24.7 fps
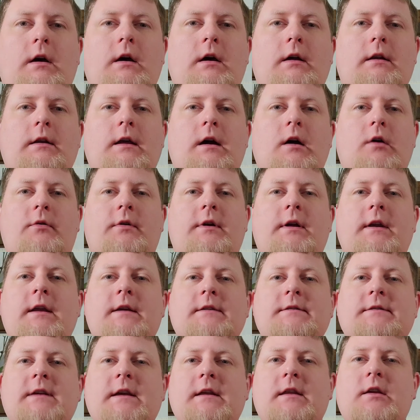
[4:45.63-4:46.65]
Now, can
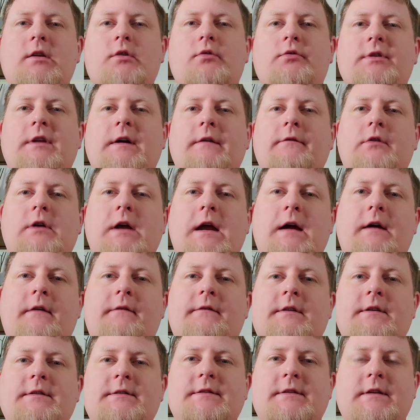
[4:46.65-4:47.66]
I say that you'll never have
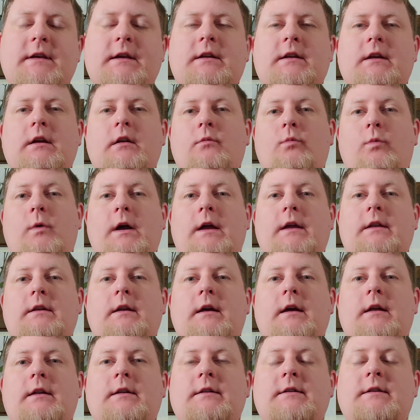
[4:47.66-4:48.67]
to sit and wait
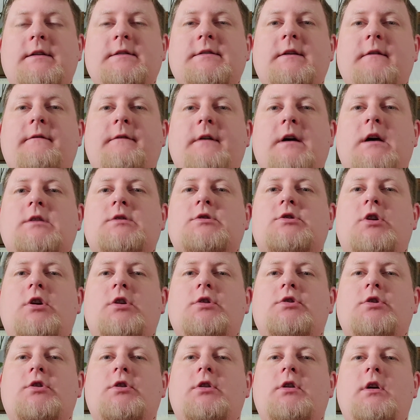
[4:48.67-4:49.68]
at a DC fast
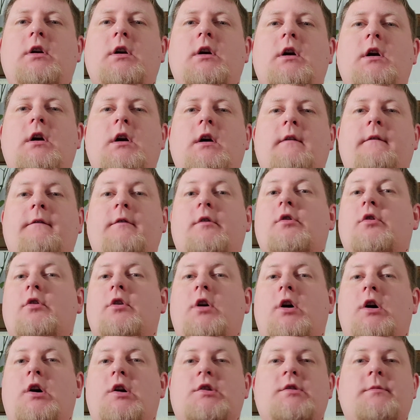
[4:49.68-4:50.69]
charger for your
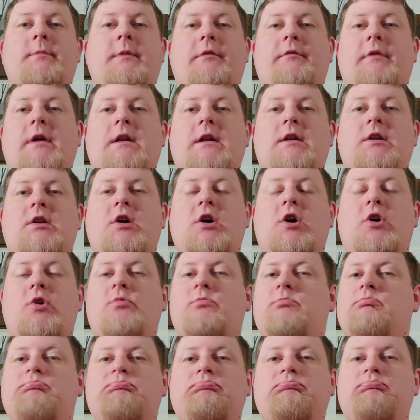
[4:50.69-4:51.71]
car to be ready to
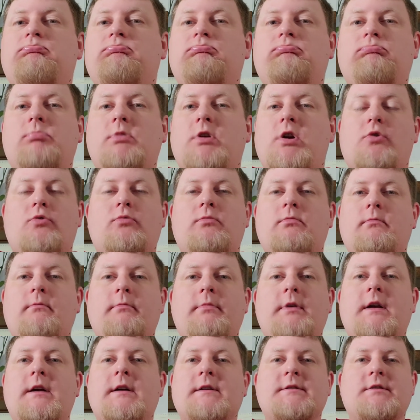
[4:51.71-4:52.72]
go? No,
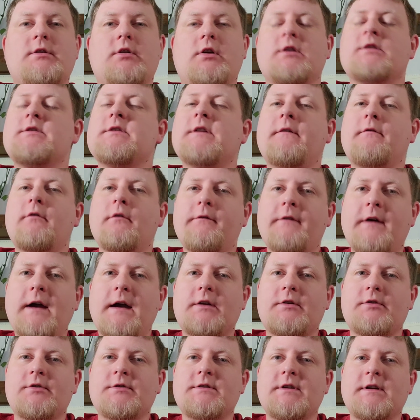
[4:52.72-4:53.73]
because there are several
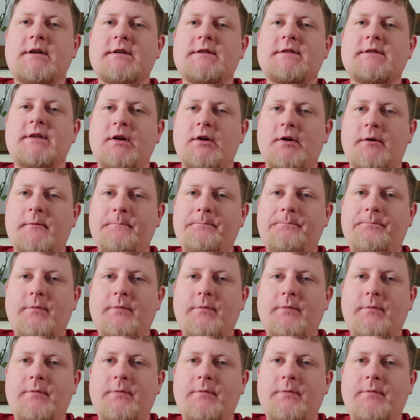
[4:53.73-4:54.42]
factors to consider.